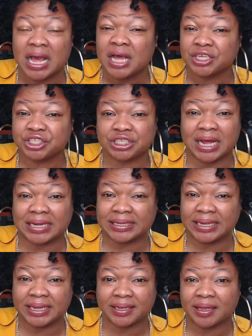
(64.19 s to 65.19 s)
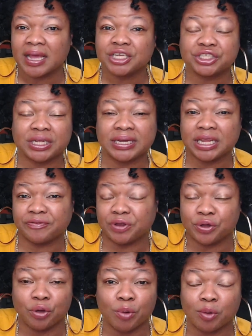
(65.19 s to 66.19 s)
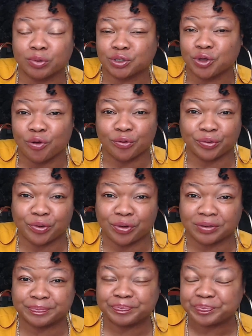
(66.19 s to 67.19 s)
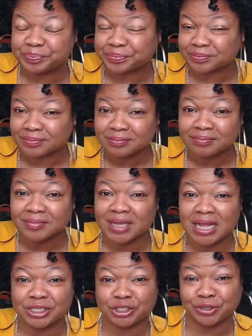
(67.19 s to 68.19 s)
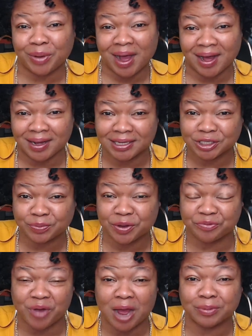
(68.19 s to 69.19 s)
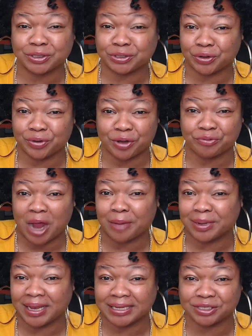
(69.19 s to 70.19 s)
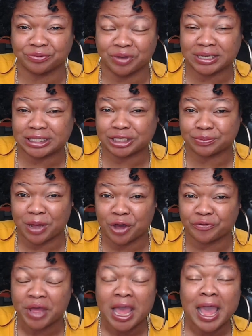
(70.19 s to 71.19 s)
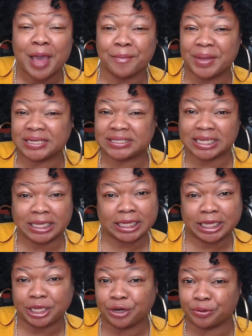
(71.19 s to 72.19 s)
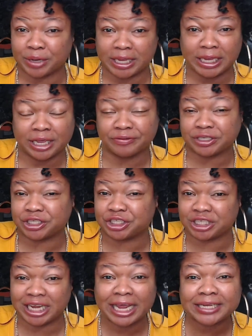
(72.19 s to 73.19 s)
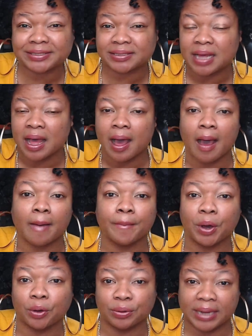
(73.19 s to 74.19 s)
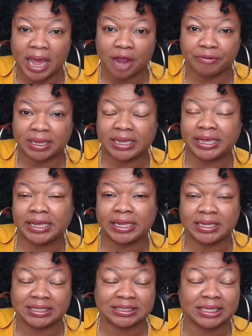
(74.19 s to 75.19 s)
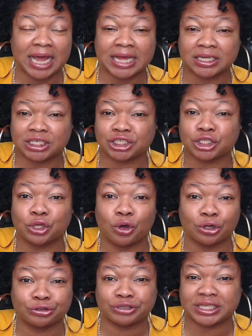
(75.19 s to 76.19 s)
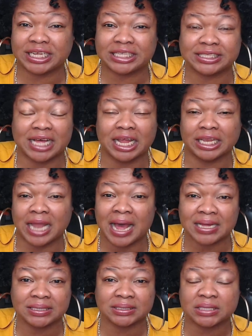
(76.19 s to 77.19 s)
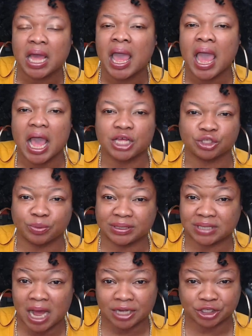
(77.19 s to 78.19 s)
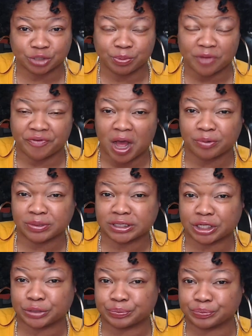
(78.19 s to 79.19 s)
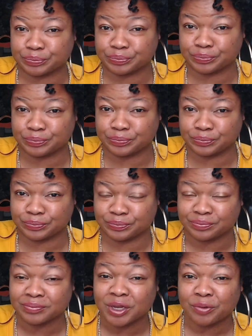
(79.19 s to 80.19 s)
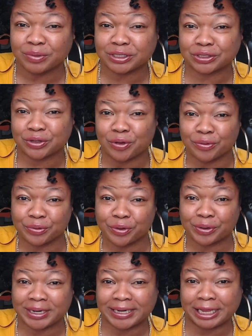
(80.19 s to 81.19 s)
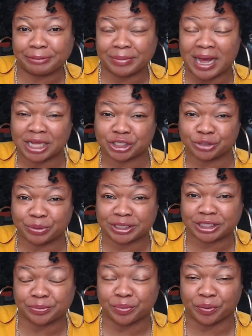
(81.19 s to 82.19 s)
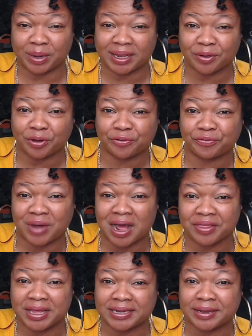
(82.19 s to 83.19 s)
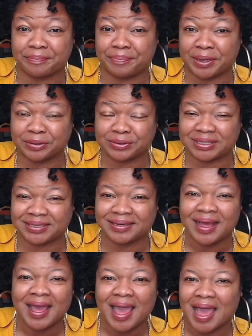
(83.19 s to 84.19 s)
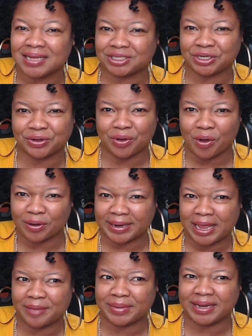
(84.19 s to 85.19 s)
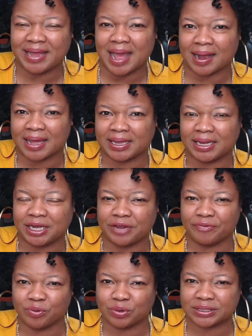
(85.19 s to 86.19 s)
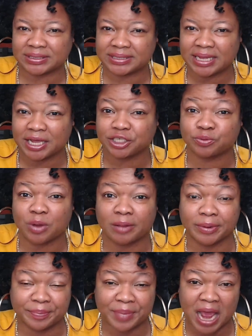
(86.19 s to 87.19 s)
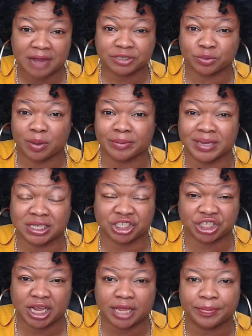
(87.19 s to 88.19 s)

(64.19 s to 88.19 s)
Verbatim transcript: Shanique, she didn't even know what was going on. Until her husband Robert told her Robert like to run his mouth and basically he don't give a shit about Larry. He his like his loyalty, his alliance as with Dr. Smith. I was like, mm, what's going on? And Iman, she wants to bring her father in the building and she called him and he act like he didn't even want to see her. He's probably embarrassed, he's probably ashamed.